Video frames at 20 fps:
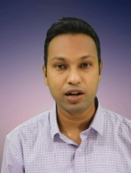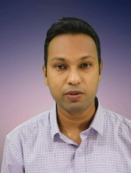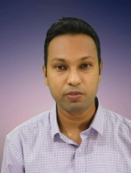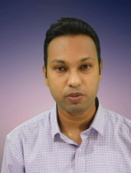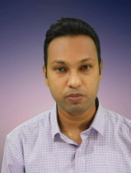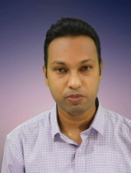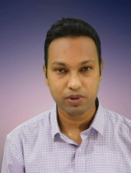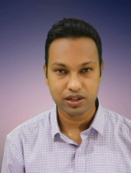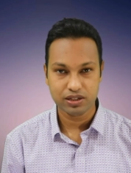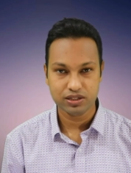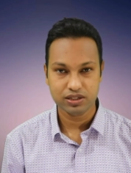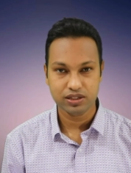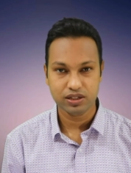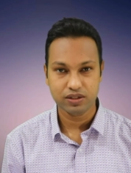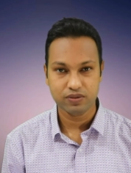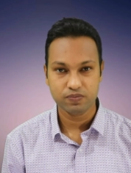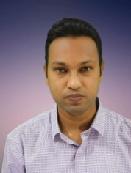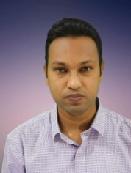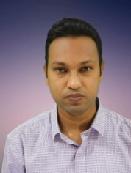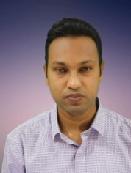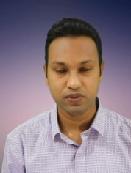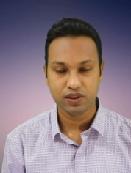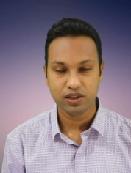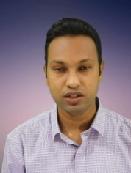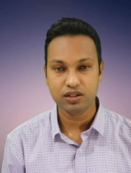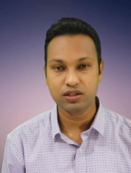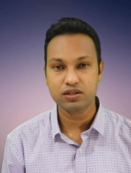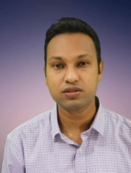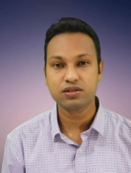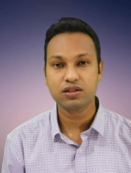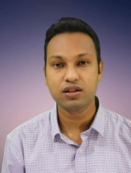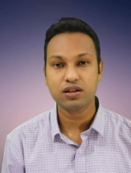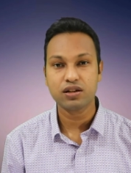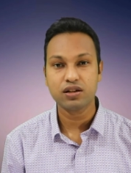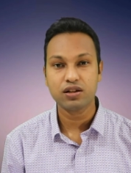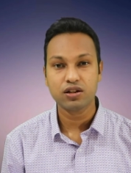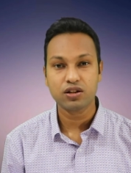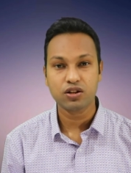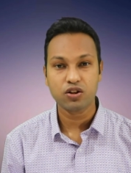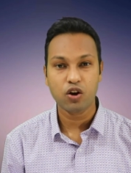hyperplasia. It is the
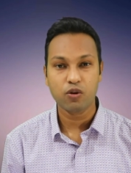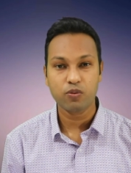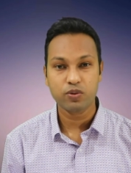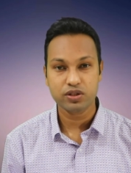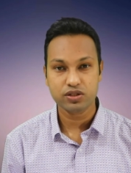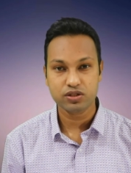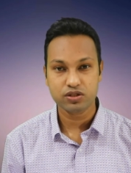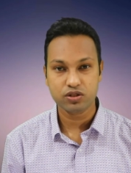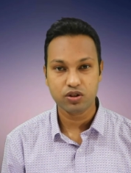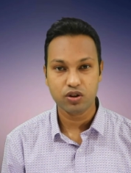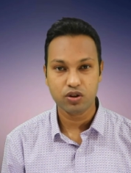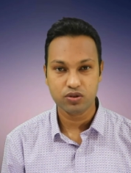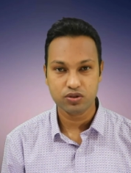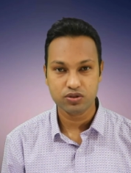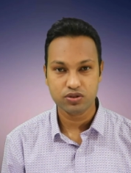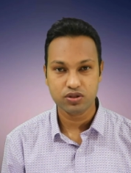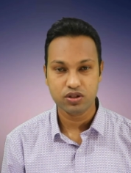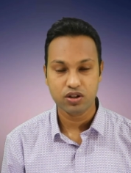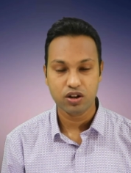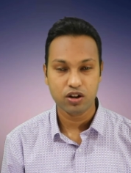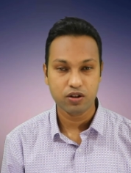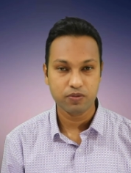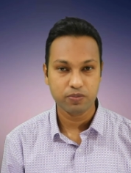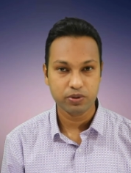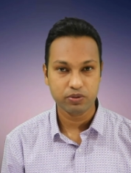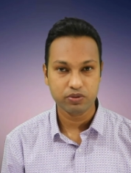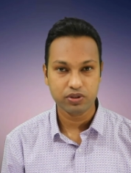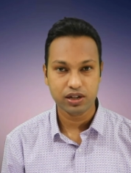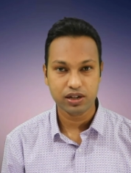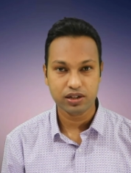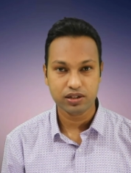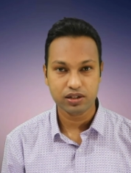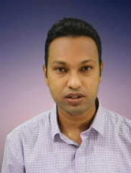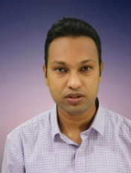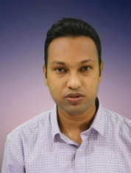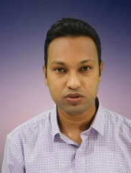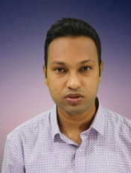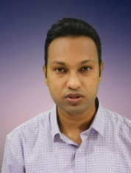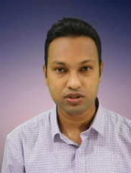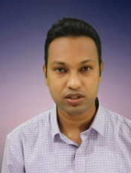commonest cause of
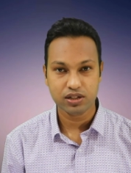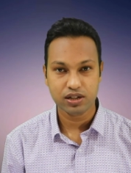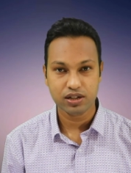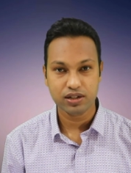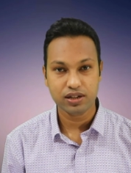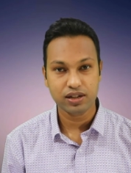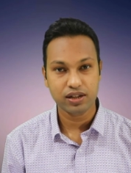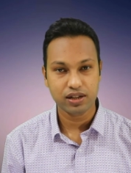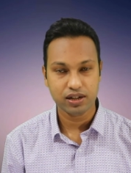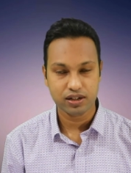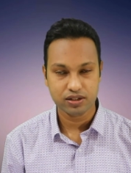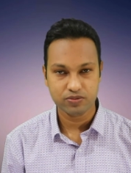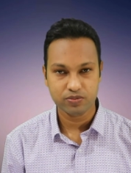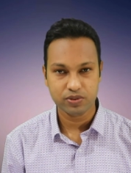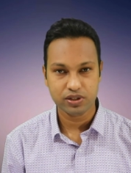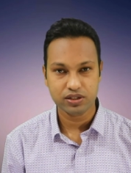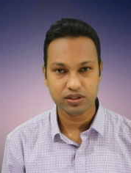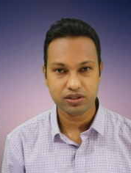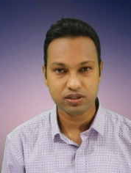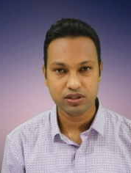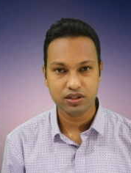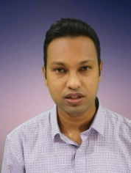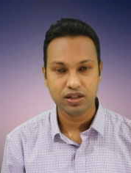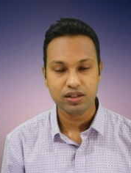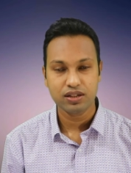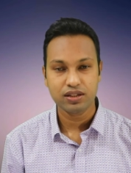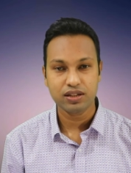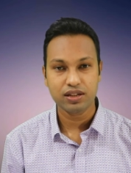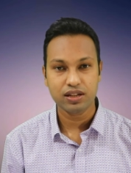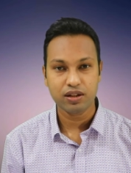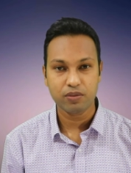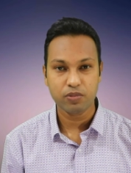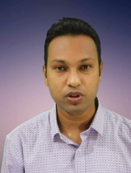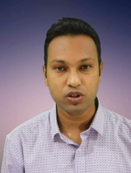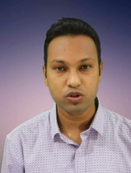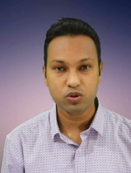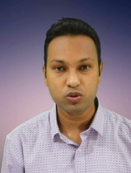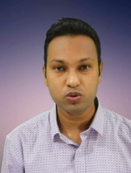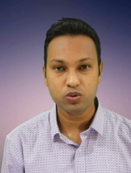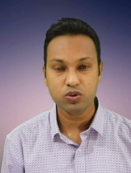unilateral tonsillar enlargement. Then number
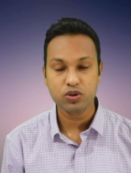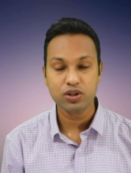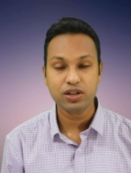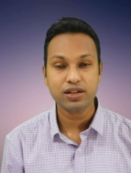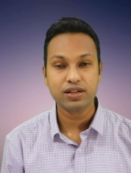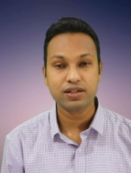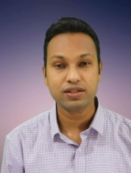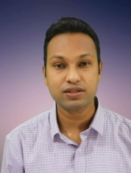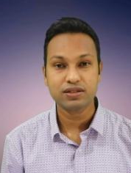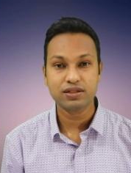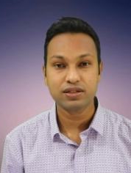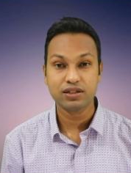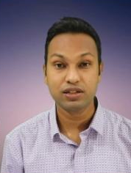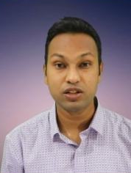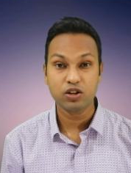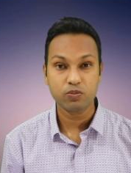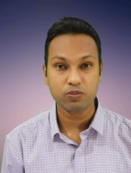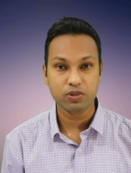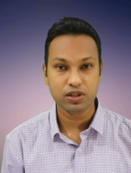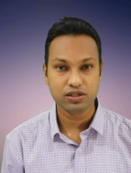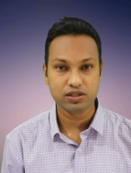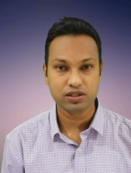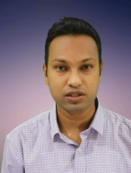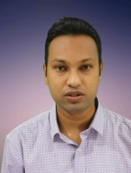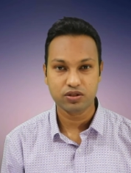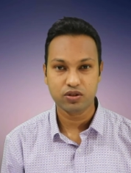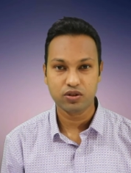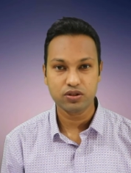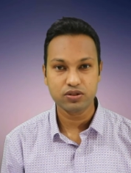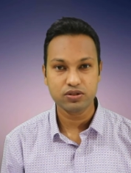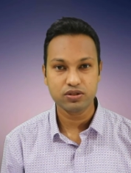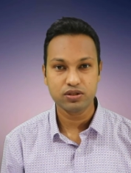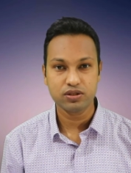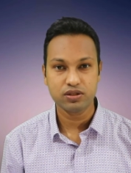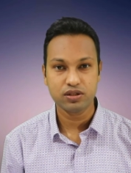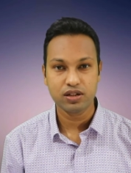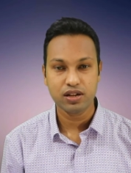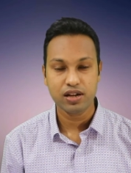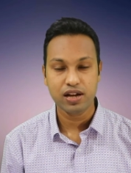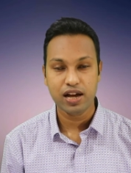two is the neoplastic cause.
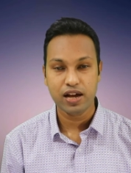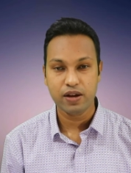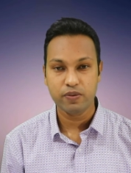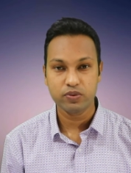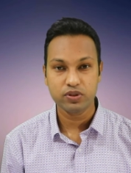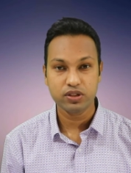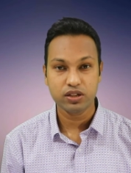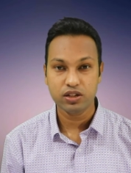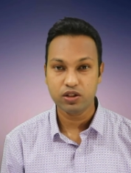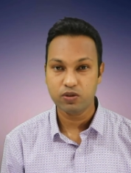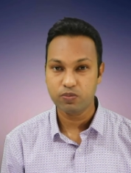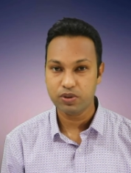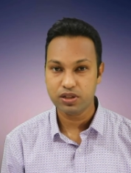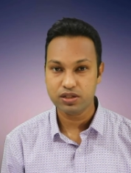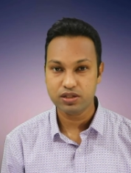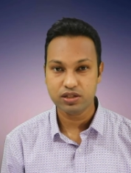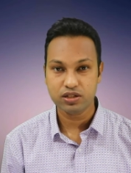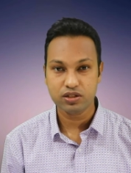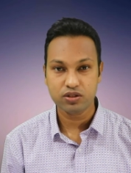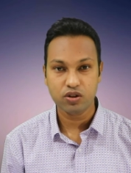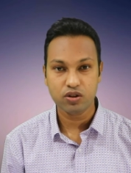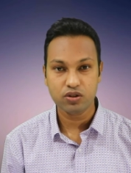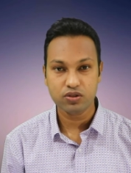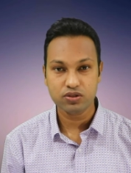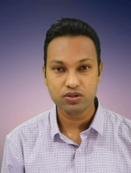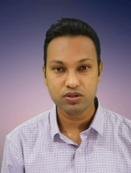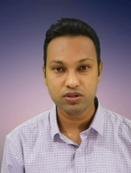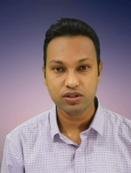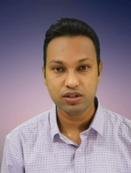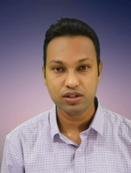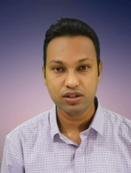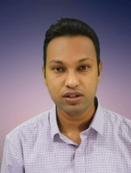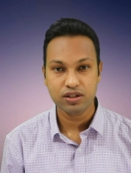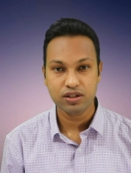Among the neoplastic cause,